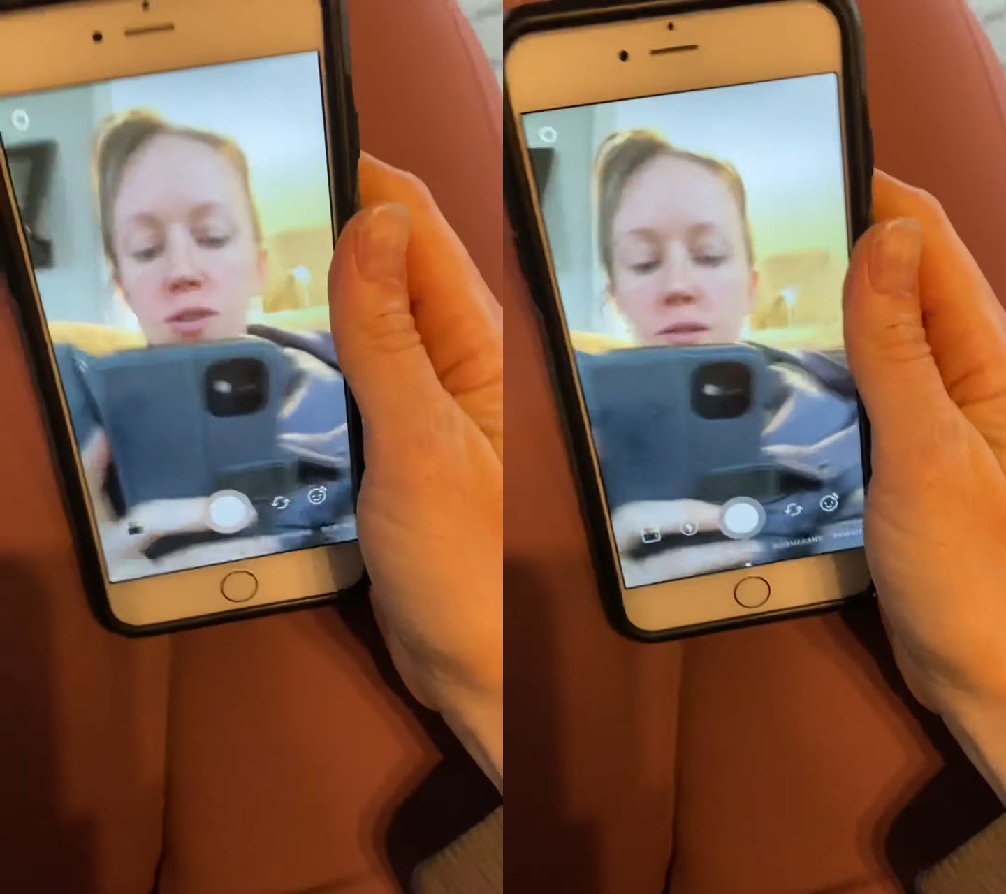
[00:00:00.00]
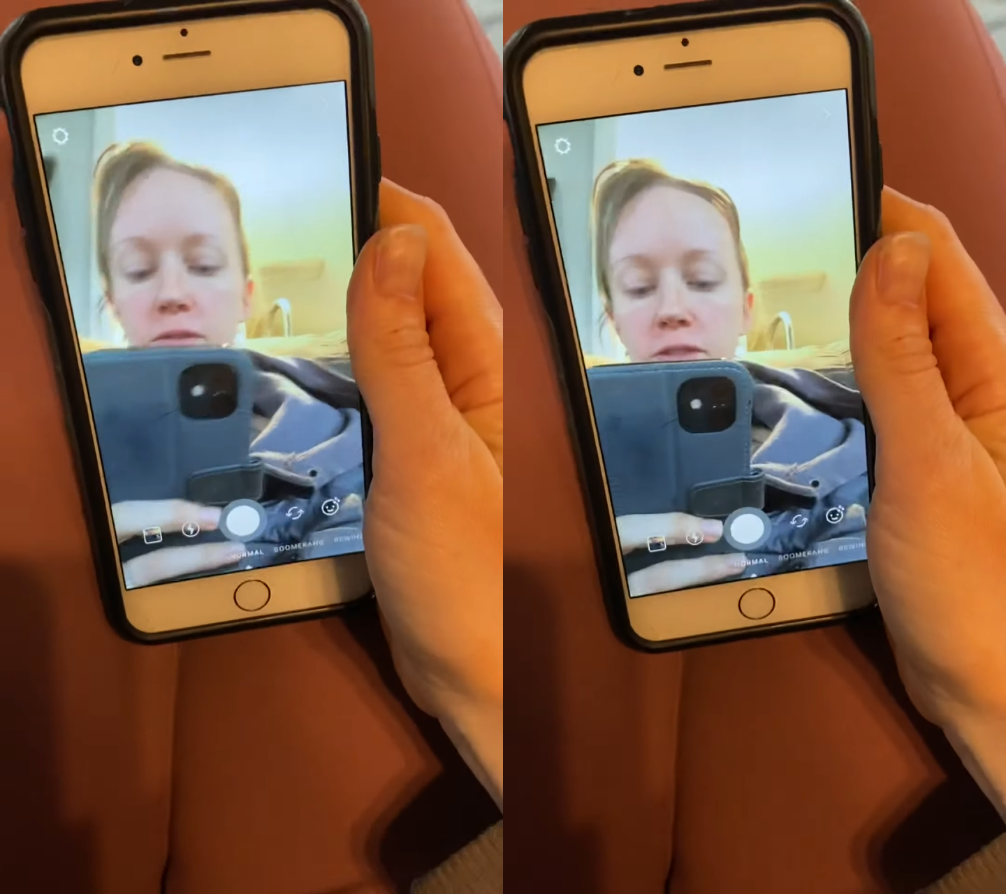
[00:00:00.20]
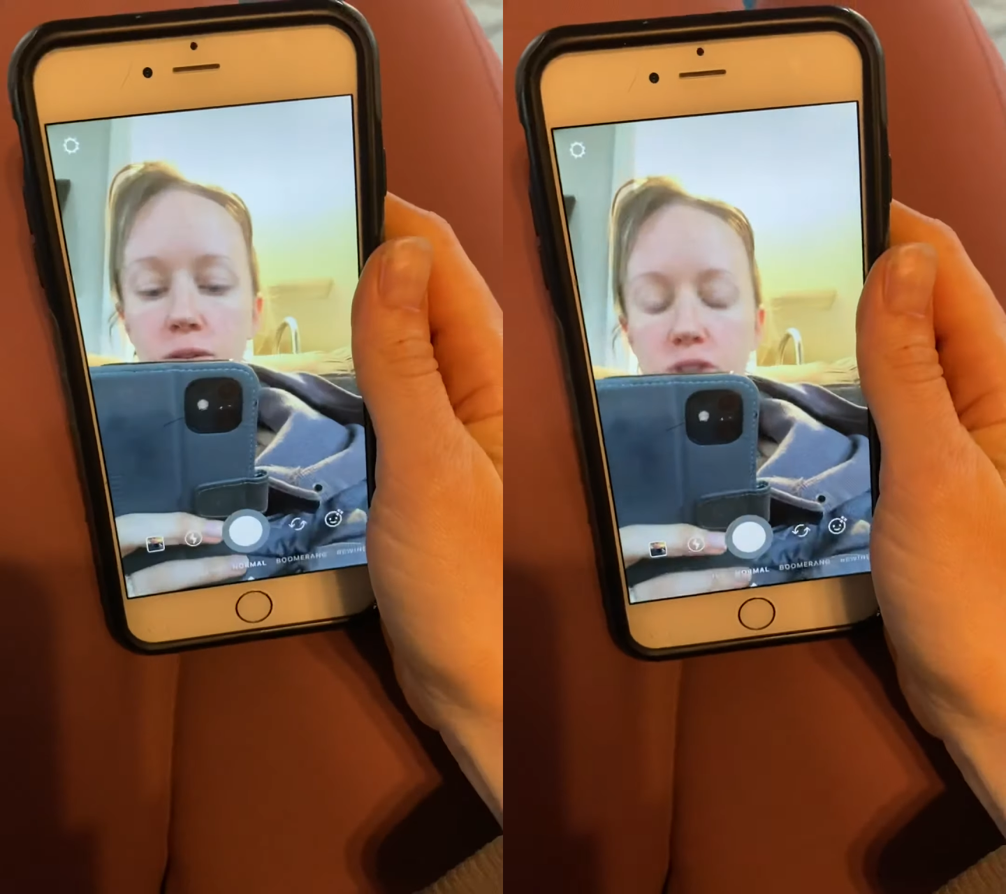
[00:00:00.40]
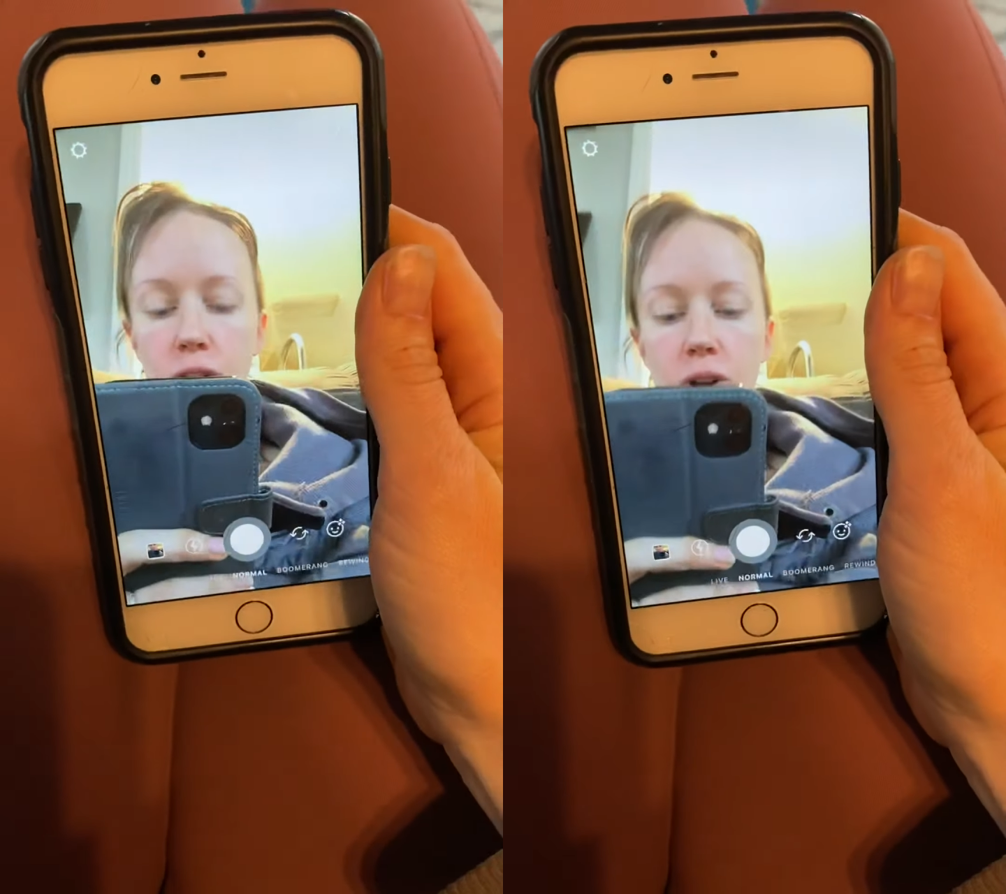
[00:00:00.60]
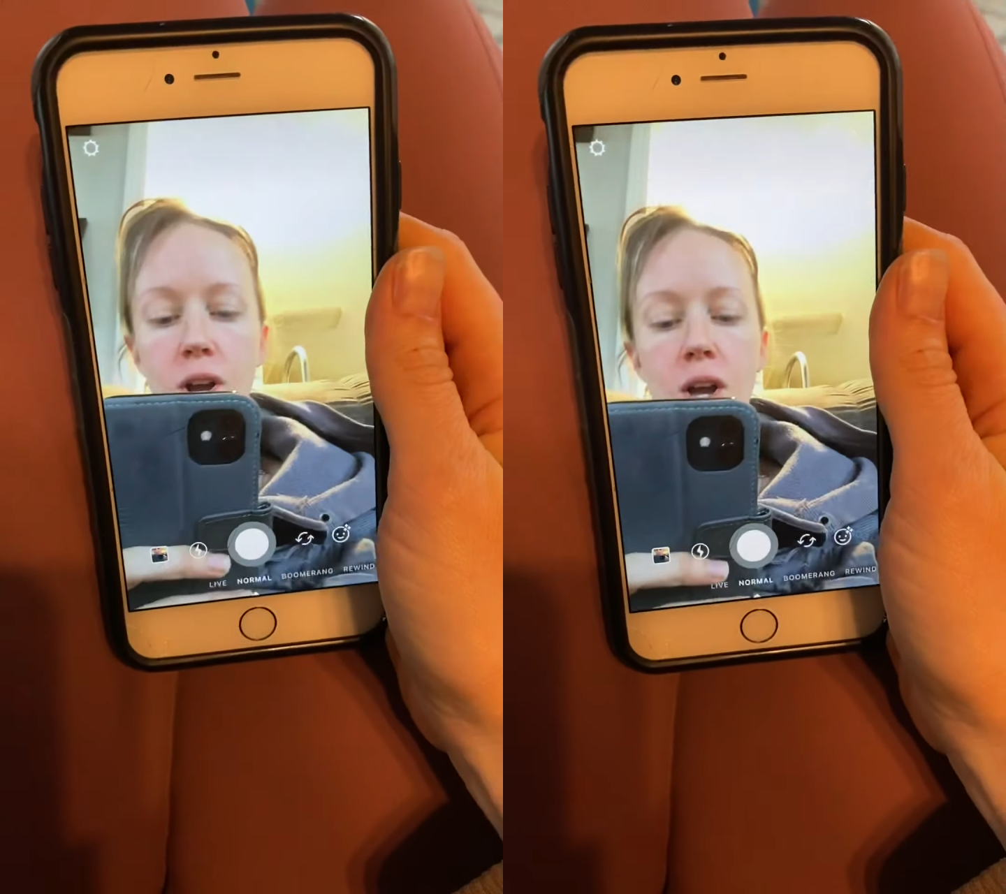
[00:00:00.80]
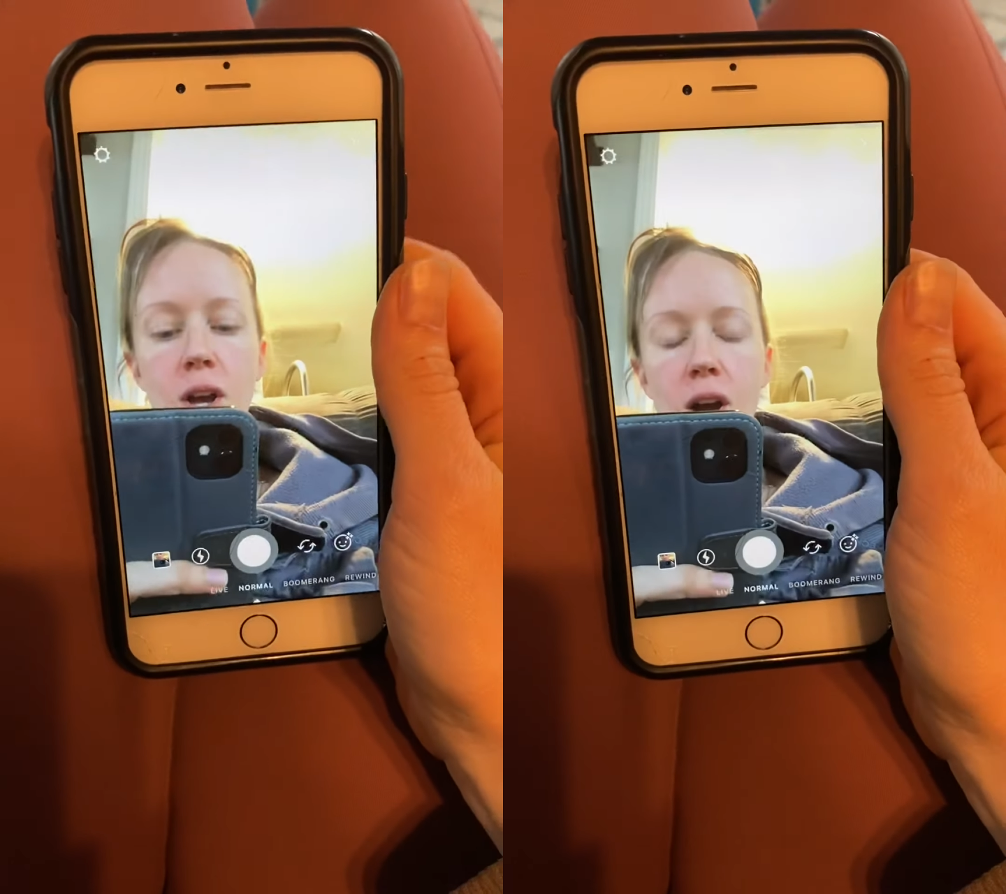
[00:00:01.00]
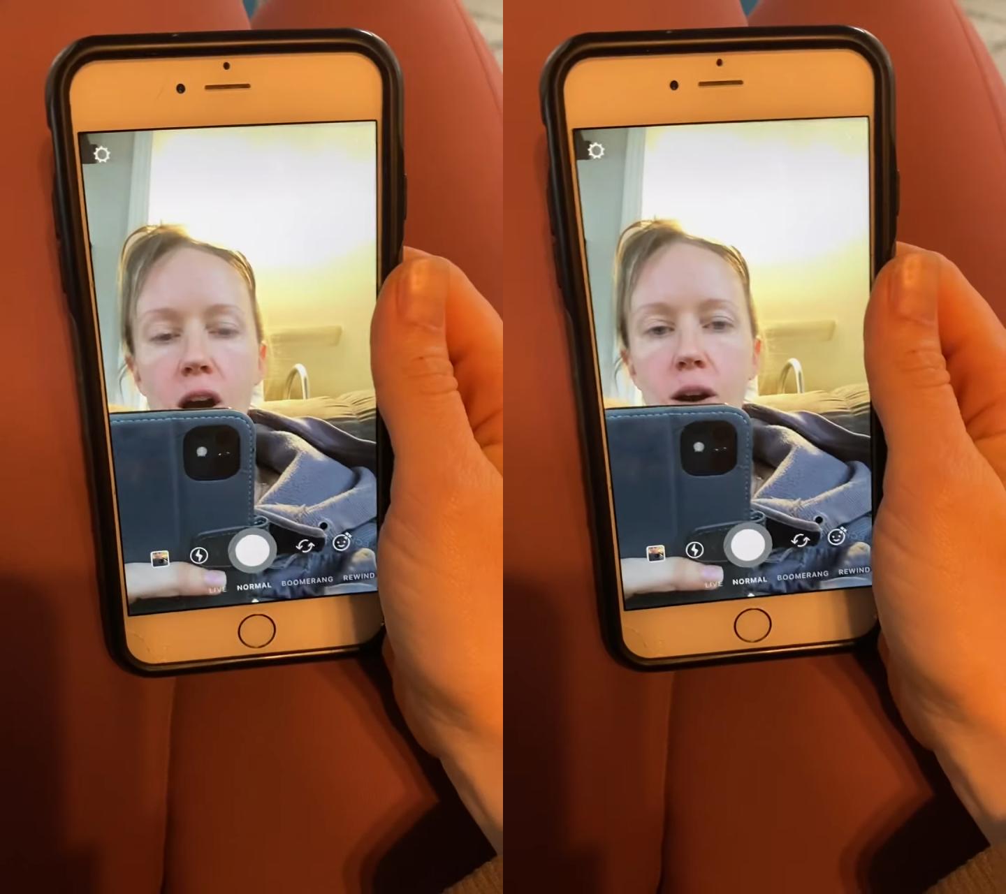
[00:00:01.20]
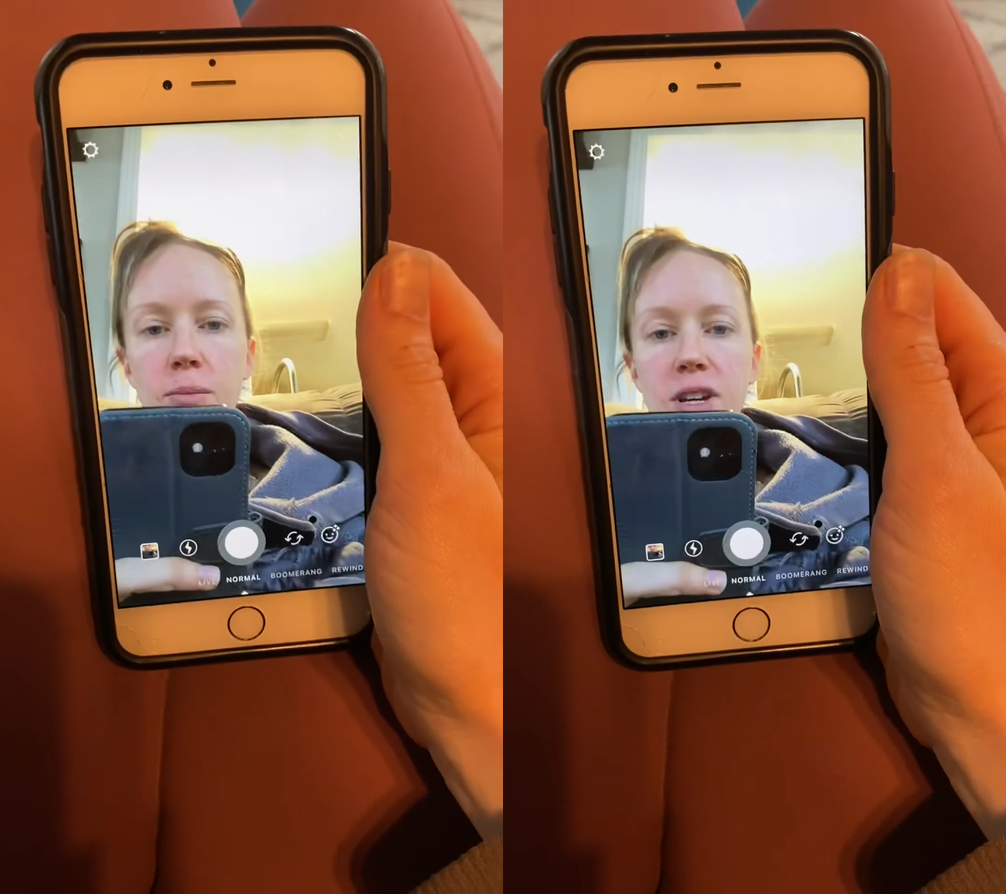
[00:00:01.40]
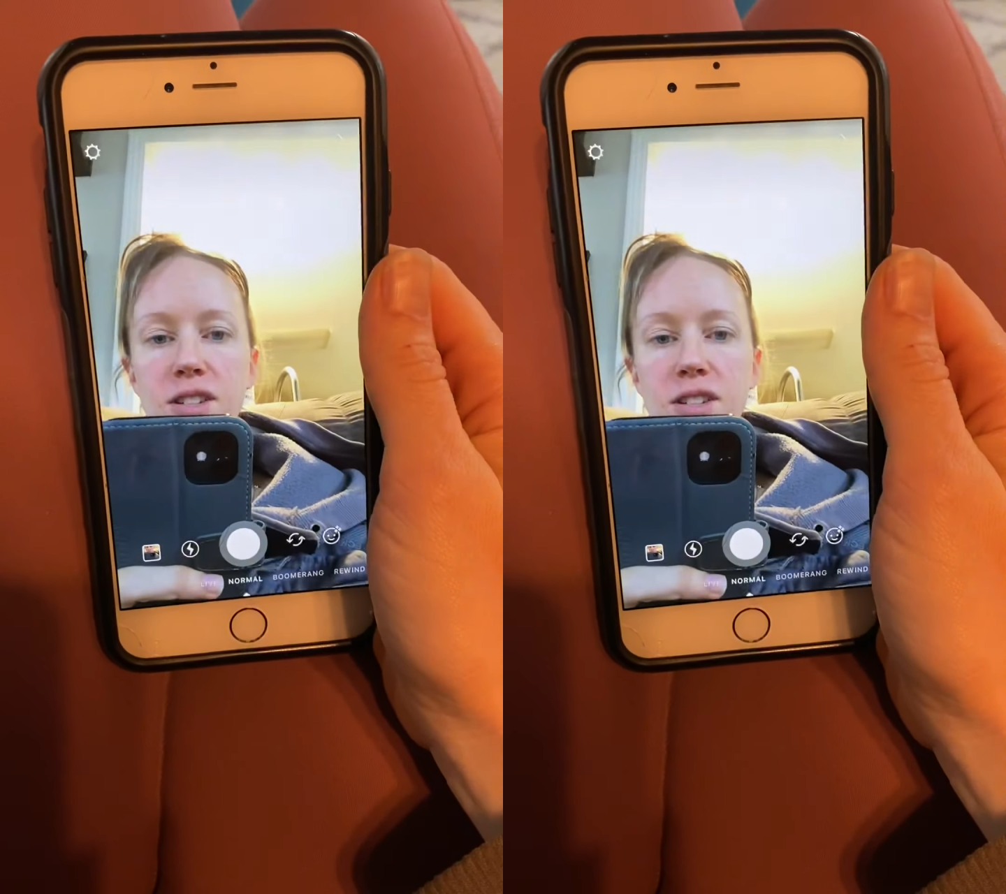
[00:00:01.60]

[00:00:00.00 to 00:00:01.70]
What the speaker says: filter, because